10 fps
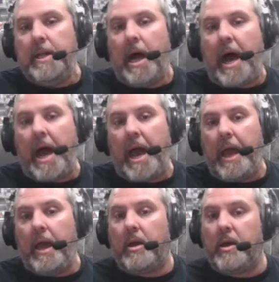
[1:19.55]

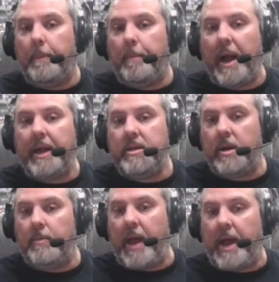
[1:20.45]
I combined
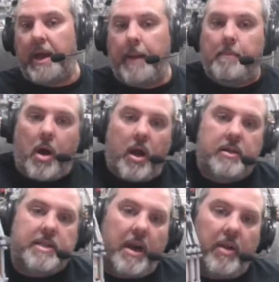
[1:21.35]
them, and I
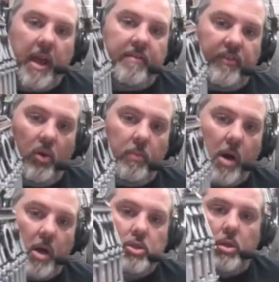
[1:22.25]
mocked out a full
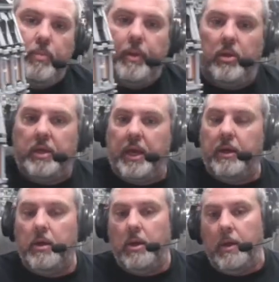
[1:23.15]
modular building,
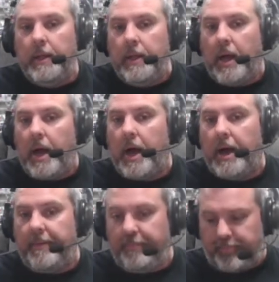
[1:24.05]

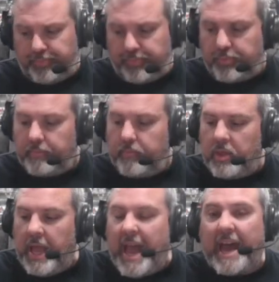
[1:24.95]

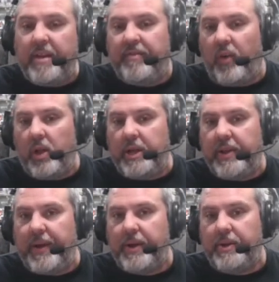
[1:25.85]
added full
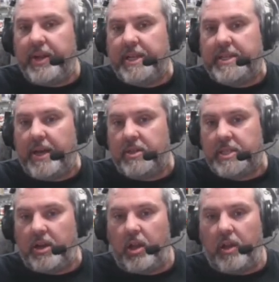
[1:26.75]
interior details
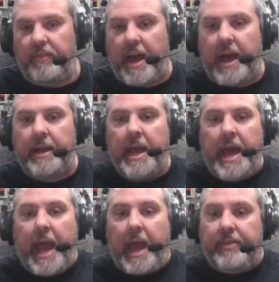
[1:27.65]
and all of that.
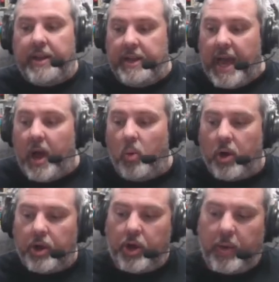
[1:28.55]
And then now
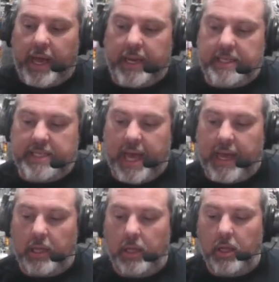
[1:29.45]
we're going to go ahead and
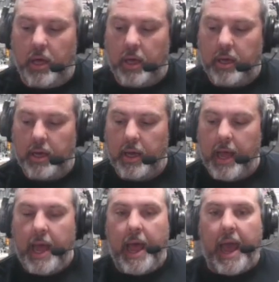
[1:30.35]
take a look
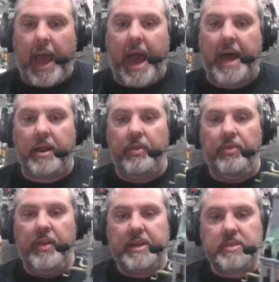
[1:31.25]
at
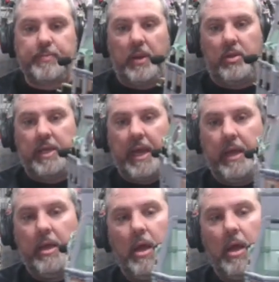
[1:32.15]
this building,